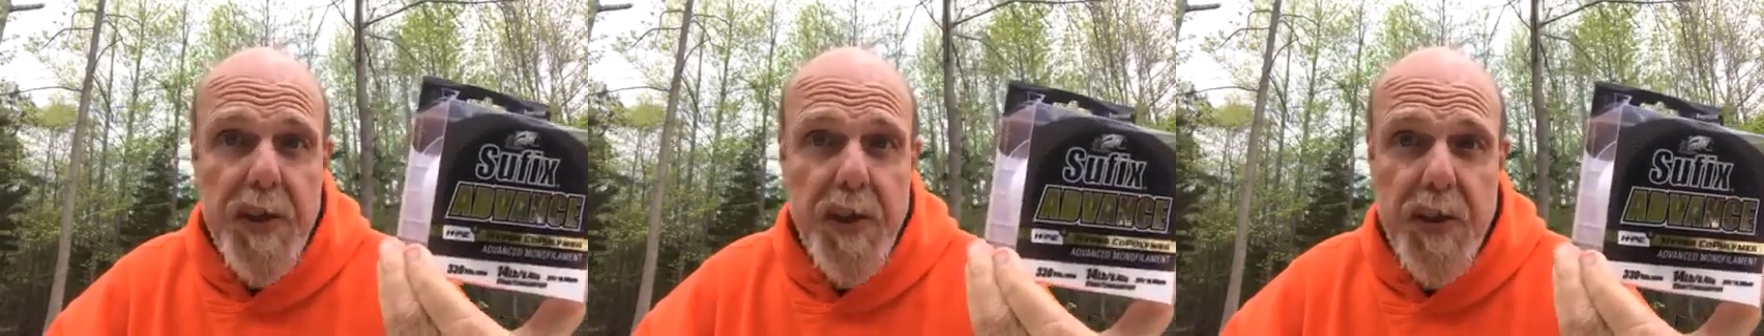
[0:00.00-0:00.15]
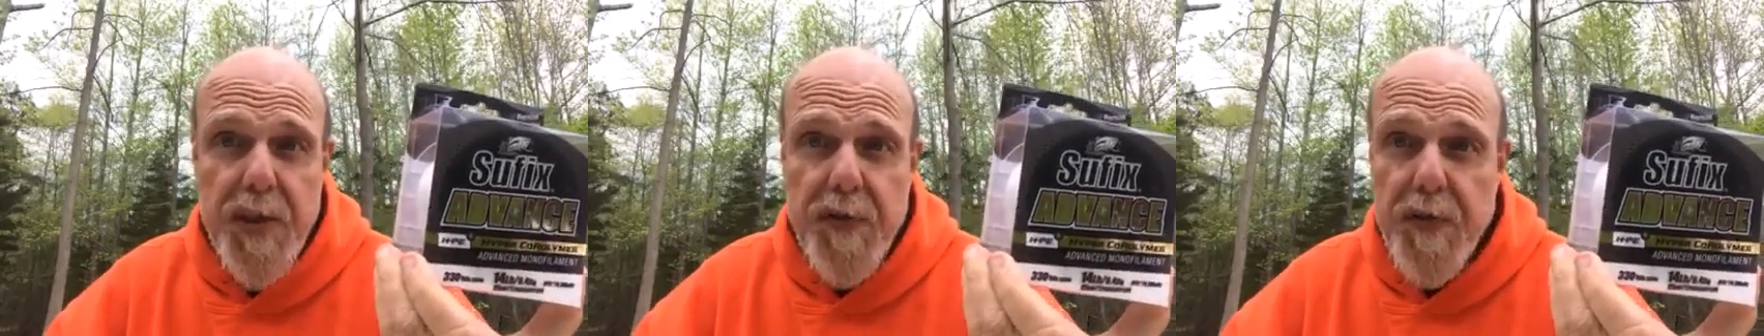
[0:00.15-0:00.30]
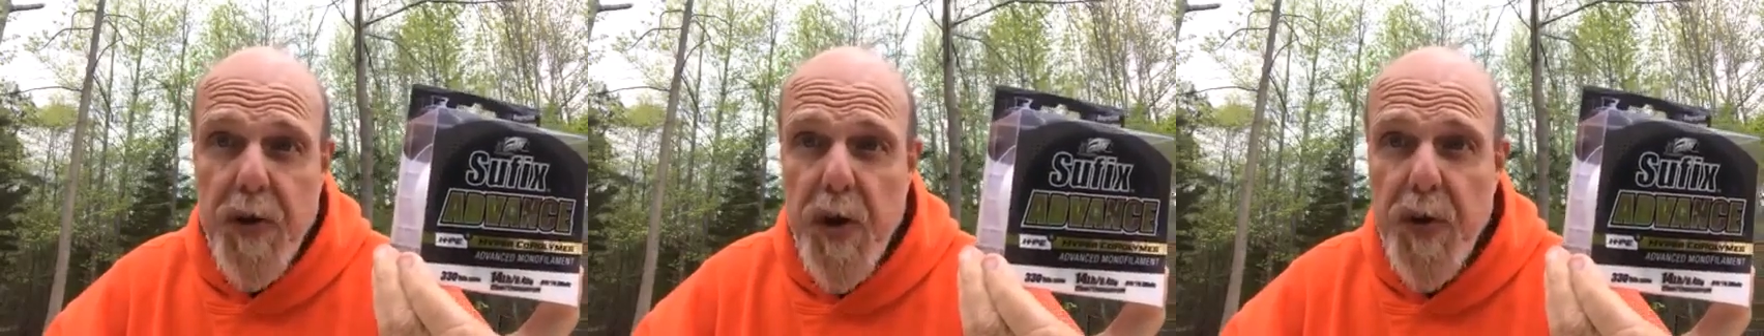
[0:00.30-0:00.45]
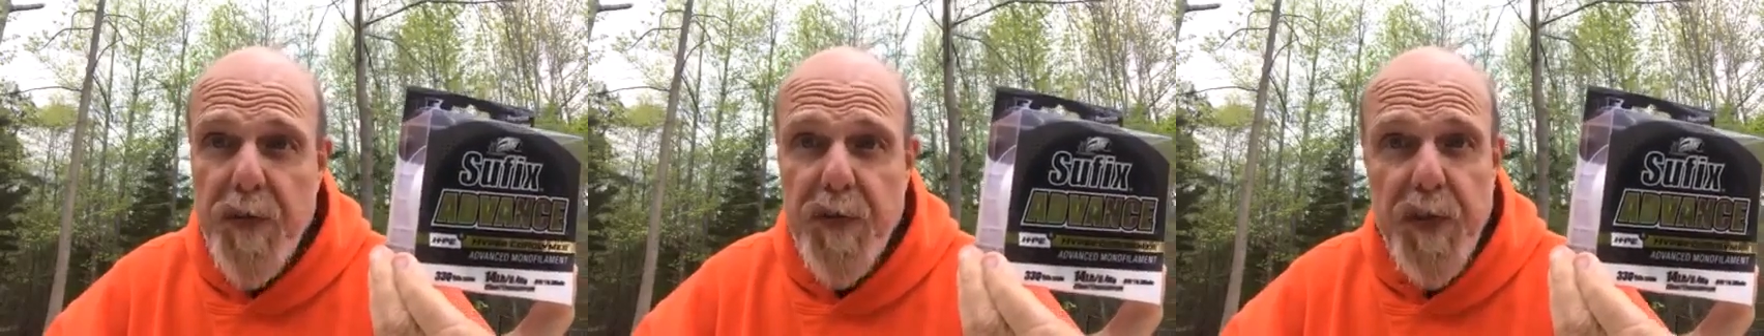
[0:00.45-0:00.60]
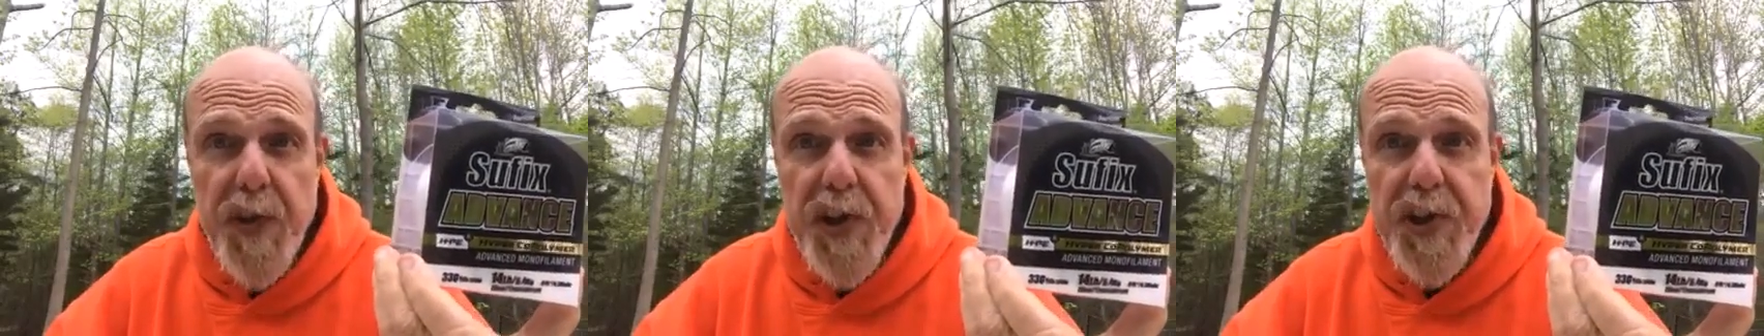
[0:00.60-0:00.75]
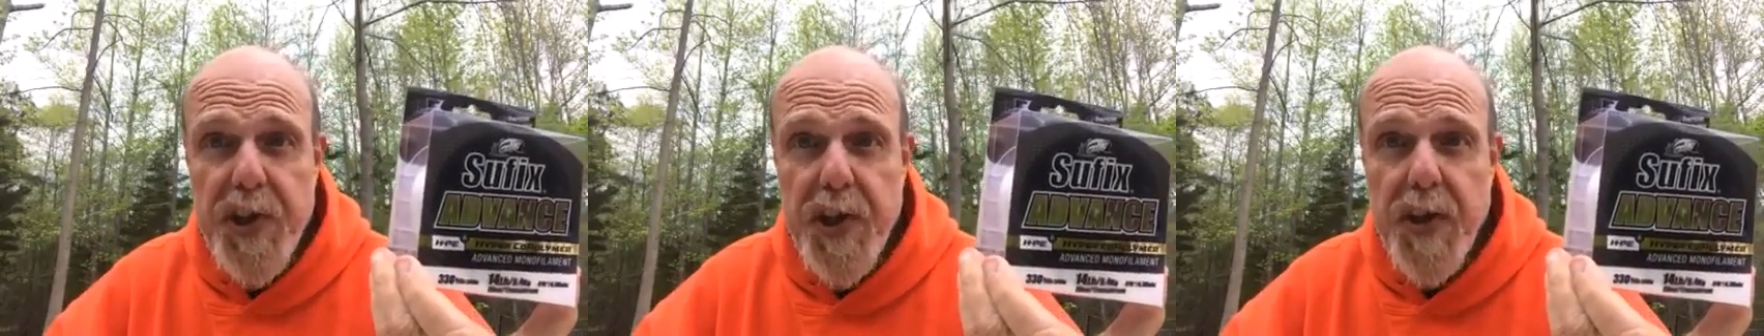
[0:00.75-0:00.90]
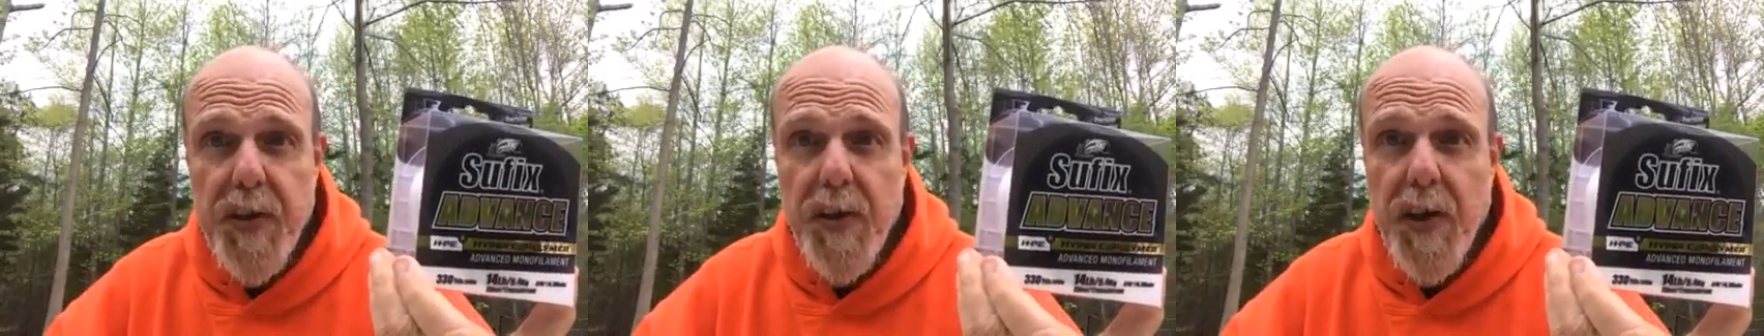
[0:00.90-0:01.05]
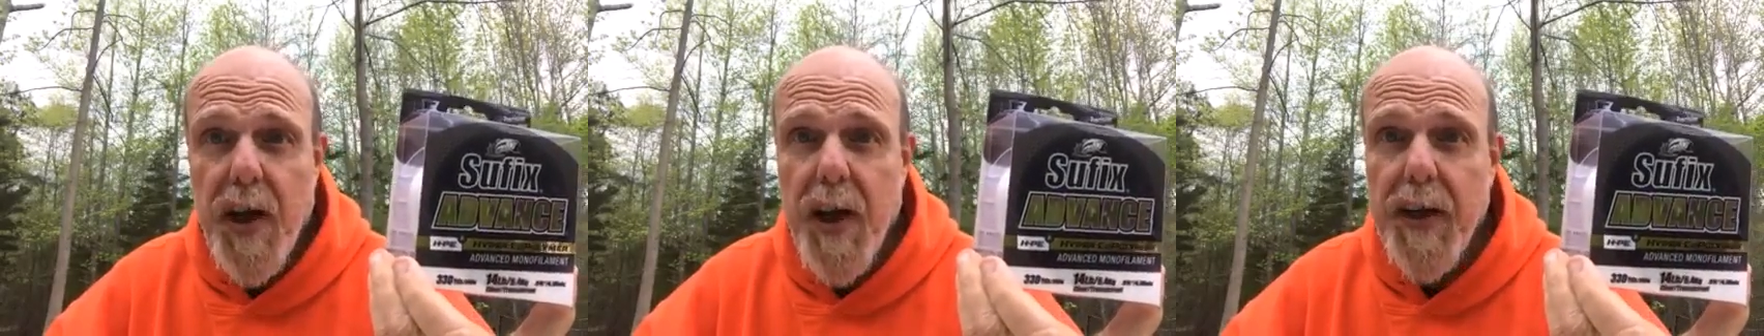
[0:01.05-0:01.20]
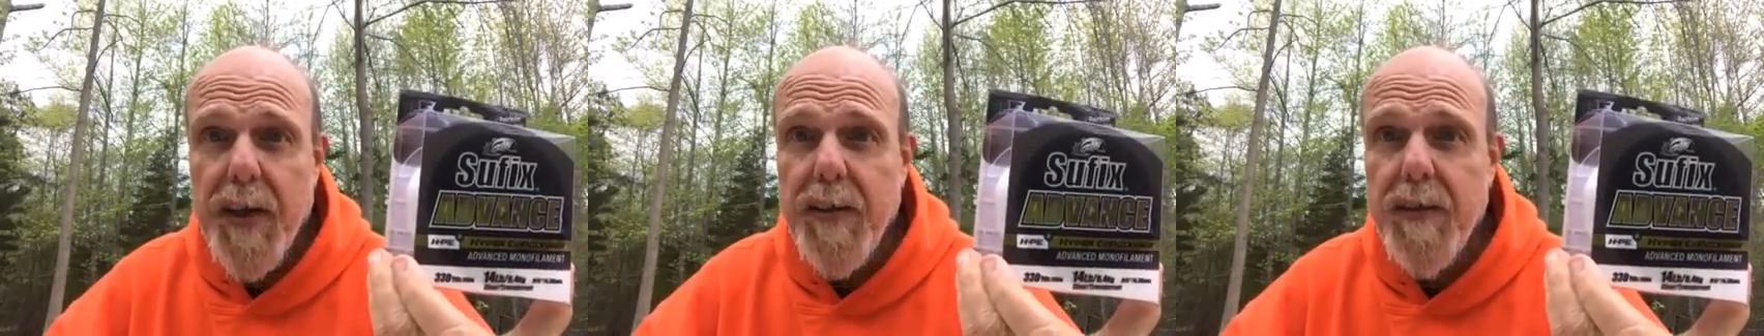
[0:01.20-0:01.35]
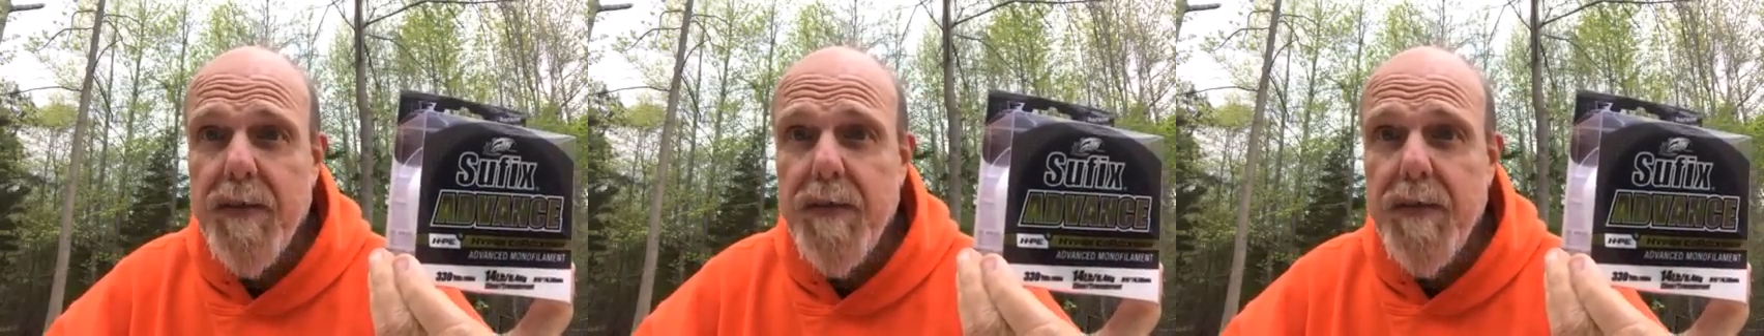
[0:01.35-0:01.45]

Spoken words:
of the road fishing line.